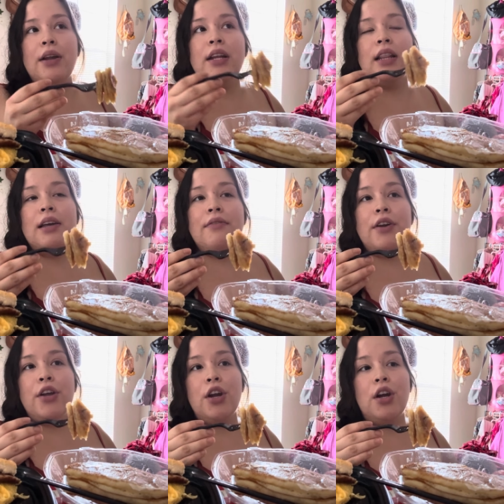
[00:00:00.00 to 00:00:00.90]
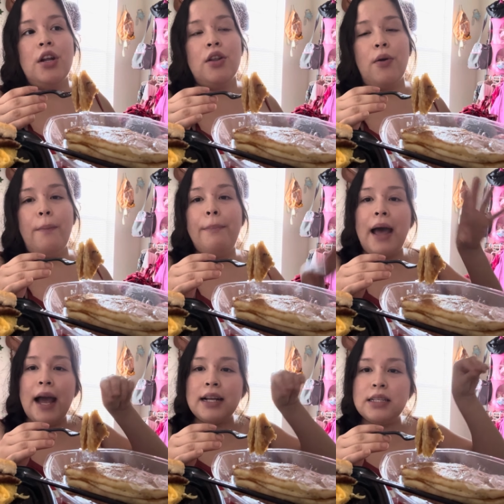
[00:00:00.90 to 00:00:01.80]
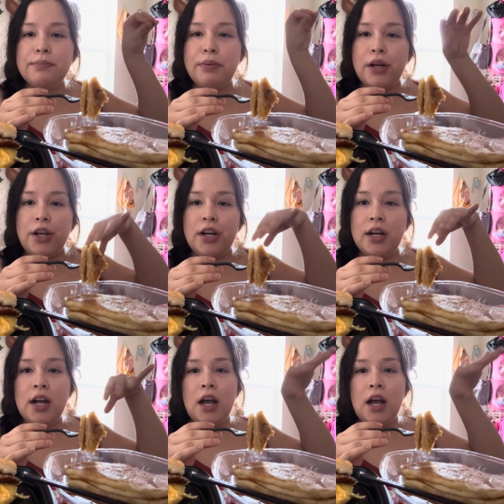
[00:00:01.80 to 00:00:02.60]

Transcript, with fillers: deliver your little bag to put your